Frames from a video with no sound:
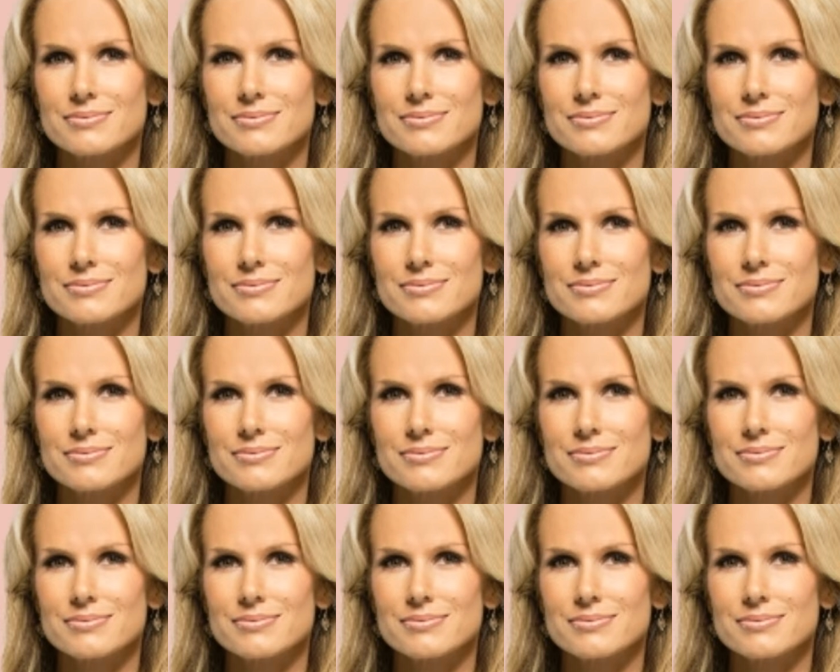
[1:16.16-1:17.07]

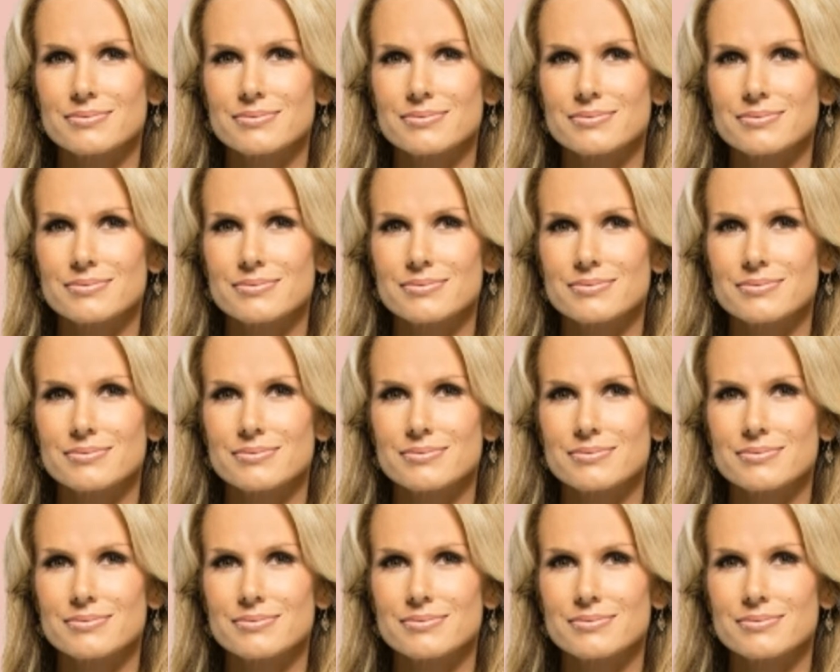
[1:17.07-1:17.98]

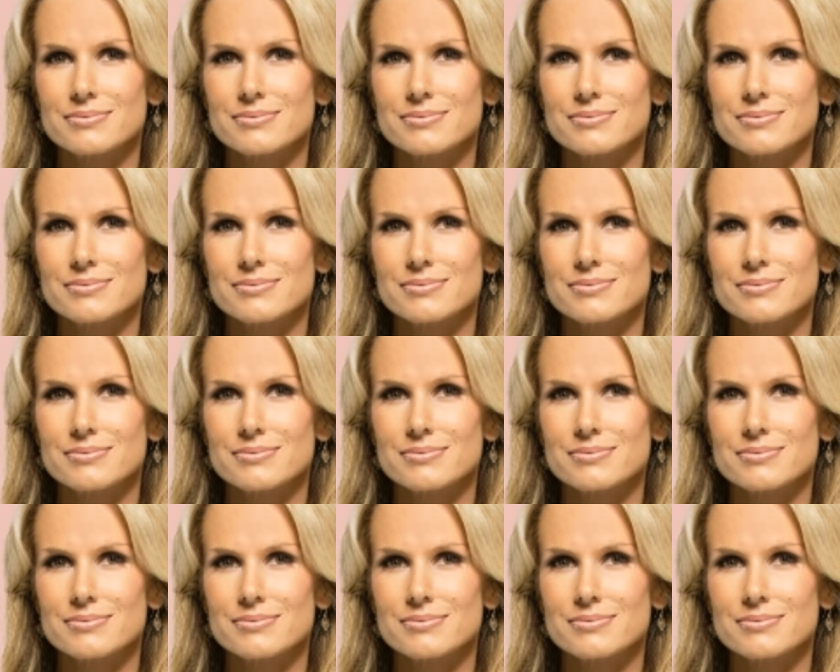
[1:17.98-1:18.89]

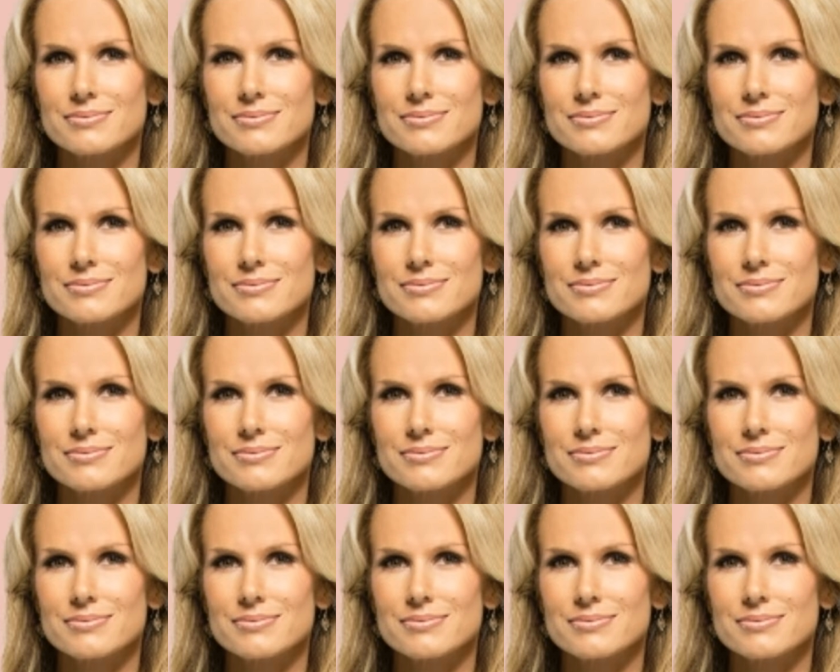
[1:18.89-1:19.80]

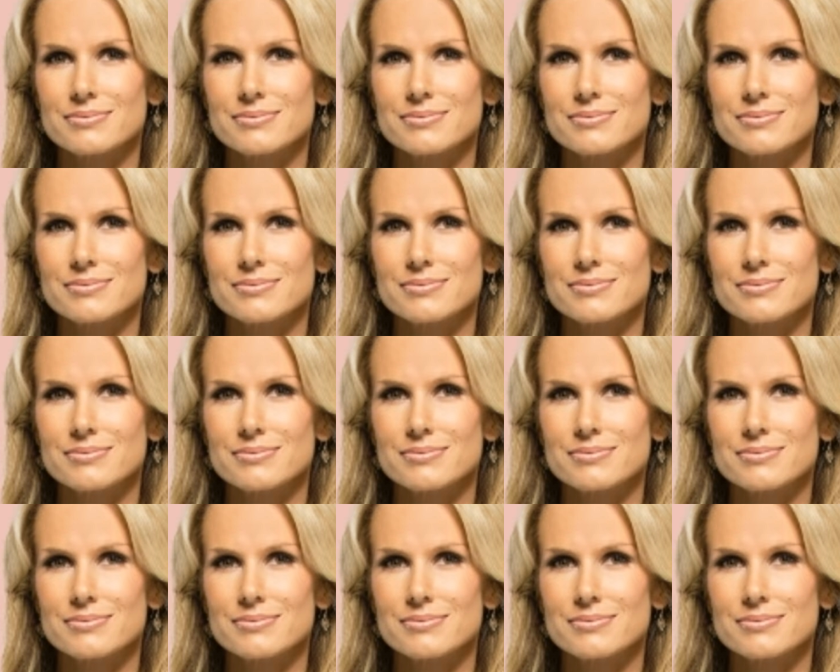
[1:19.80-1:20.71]

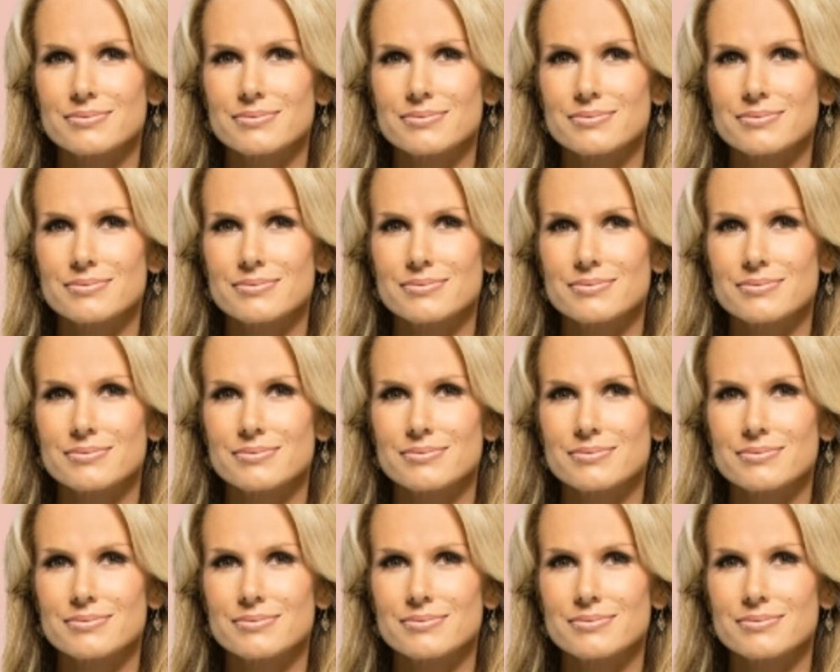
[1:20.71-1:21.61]

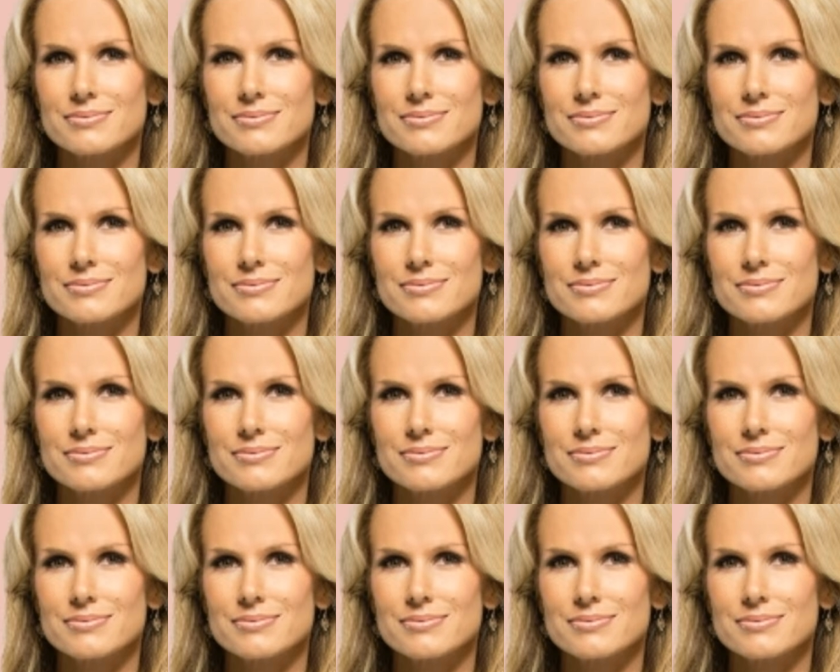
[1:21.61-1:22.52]

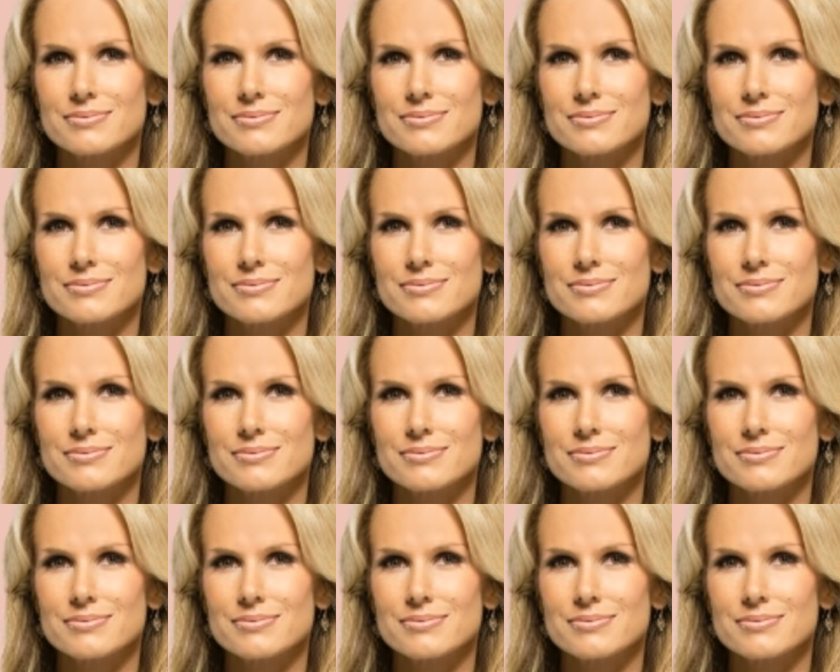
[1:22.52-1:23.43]

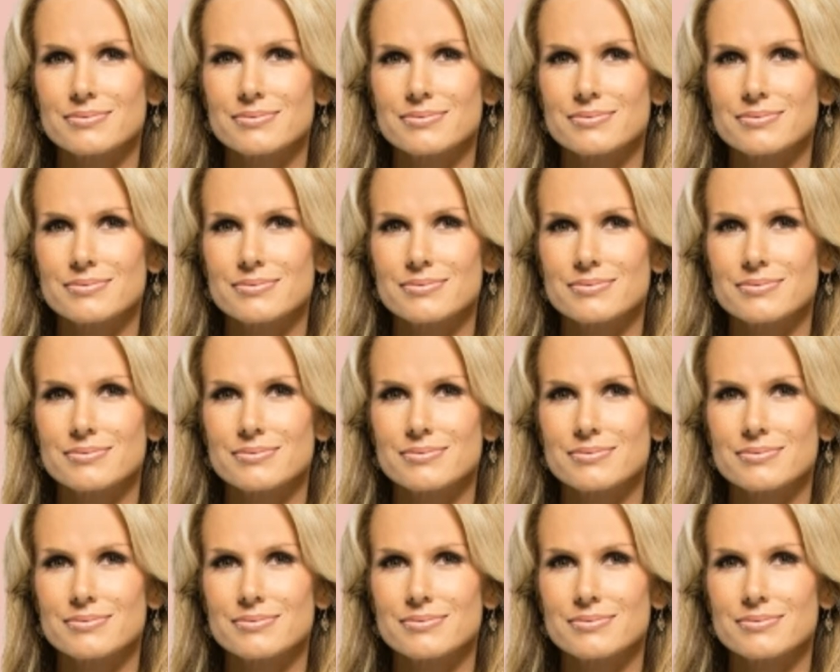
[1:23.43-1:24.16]
(no lip movement)